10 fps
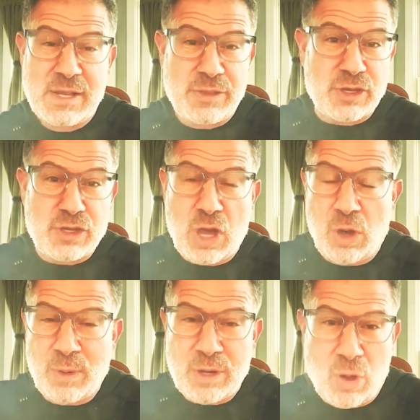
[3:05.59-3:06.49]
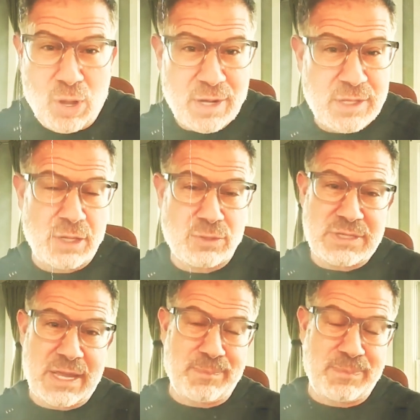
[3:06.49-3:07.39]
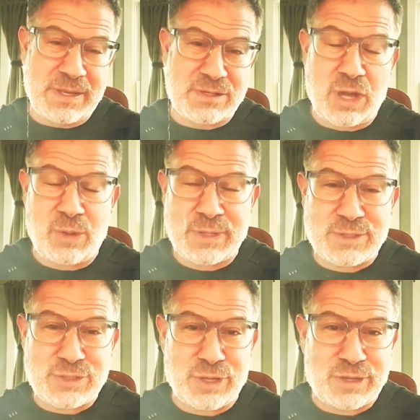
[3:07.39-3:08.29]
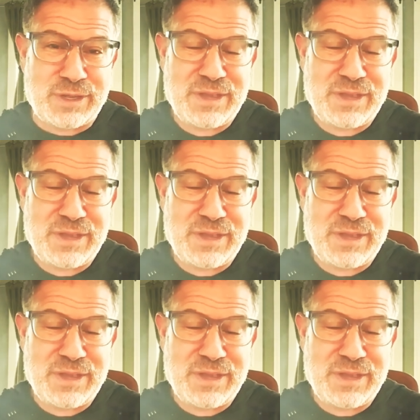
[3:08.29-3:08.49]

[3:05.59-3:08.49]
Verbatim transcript: The Cohen audio tape that Cohen took